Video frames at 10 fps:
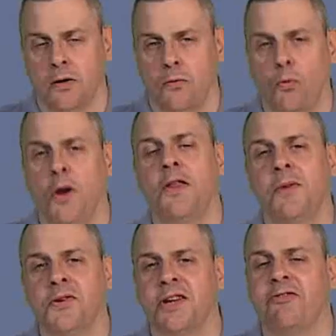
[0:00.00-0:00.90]
One of the
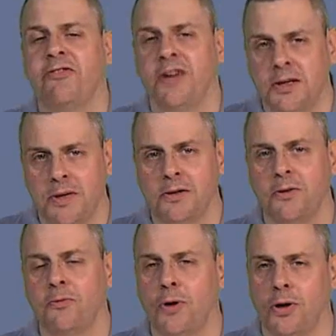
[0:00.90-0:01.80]
most
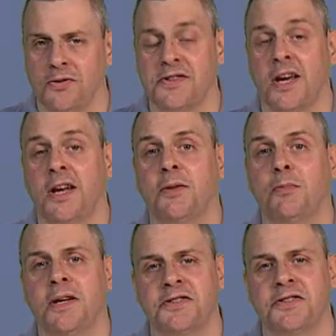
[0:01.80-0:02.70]
fundamental roles that an
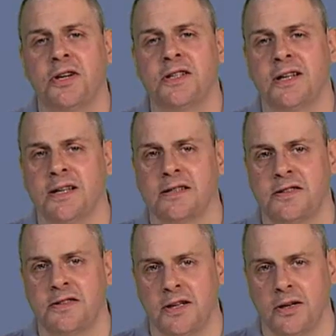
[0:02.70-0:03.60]
administrator has
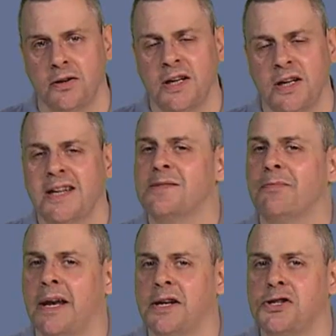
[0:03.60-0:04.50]
to do is
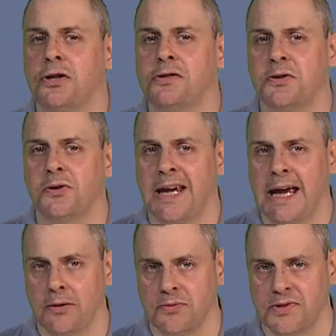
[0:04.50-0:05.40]
manage user
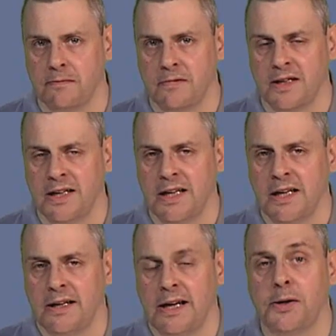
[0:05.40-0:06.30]
accounts.
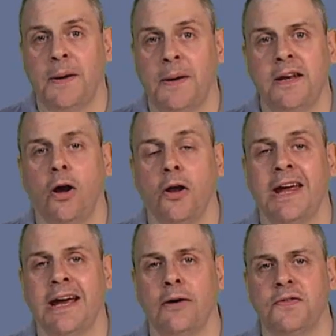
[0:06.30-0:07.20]
Now, depending on
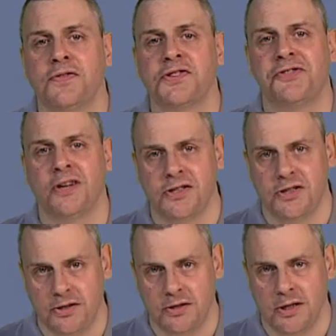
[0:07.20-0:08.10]
how you've
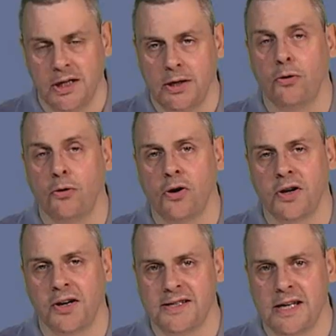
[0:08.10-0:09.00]
structured your
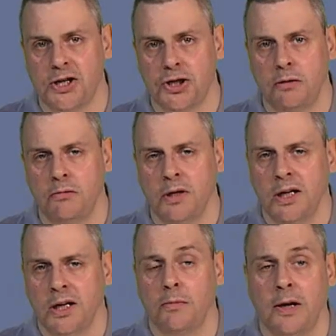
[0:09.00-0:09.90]
organization,
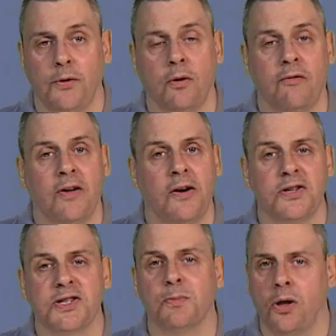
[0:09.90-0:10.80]
if you're a very
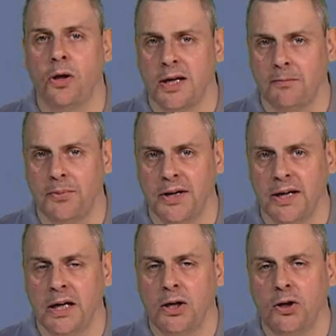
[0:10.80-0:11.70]
small
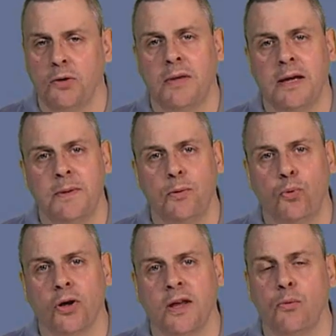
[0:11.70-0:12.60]
company, you may be
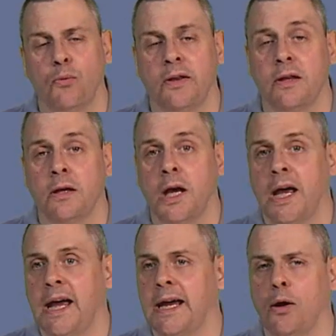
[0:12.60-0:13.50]
working with
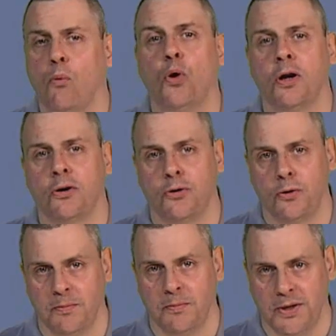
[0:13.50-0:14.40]
a
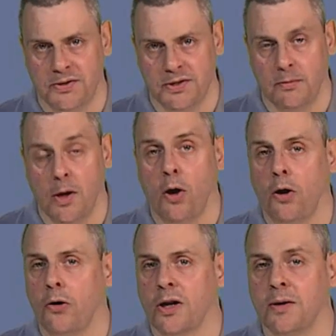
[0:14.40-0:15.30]
workgroup computer
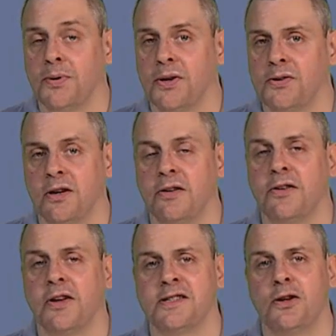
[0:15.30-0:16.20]
or a computer
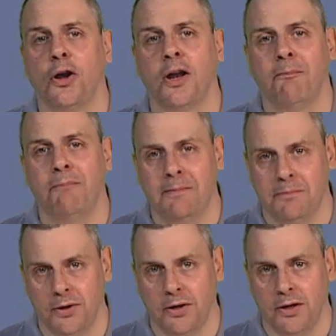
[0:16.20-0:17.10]
that is not a
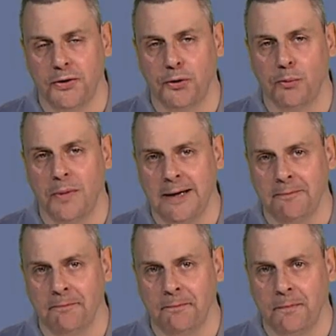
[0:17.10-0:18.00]
member of a
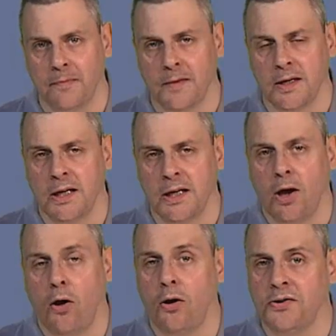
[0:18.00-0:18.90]
domain.
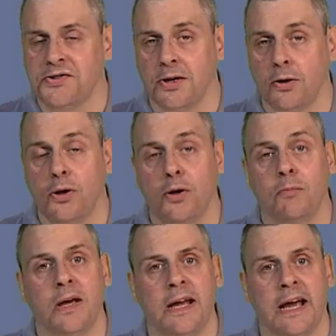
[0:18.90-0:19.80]
Also, you
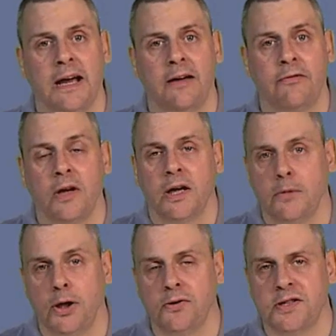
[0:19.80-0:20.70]
may have
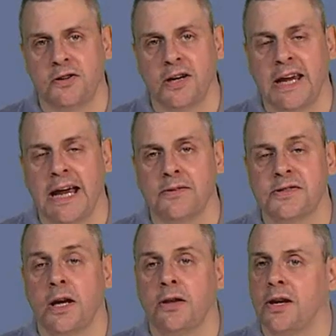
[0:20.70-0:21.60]
user
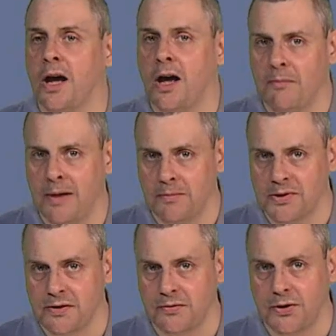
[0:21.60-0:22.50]
accounts that are
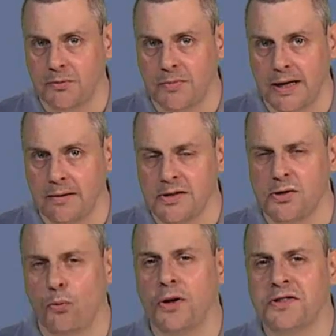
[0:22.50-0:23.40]
members of a domain.
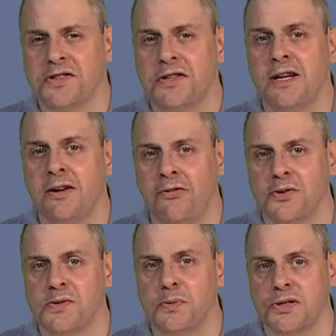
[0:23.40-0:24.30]
So what's the
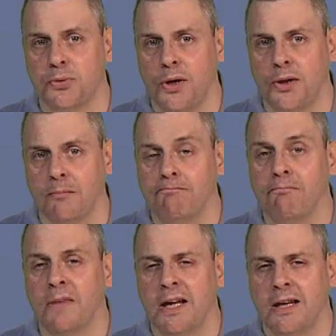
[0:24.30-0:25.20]
difference between them?
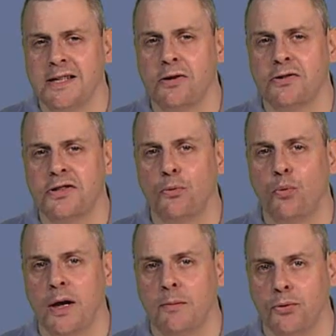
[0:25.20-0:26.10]
Let's go to the
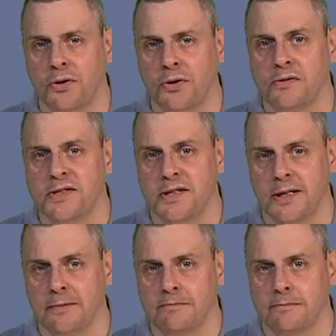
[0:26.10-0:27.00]
whiteboard and see.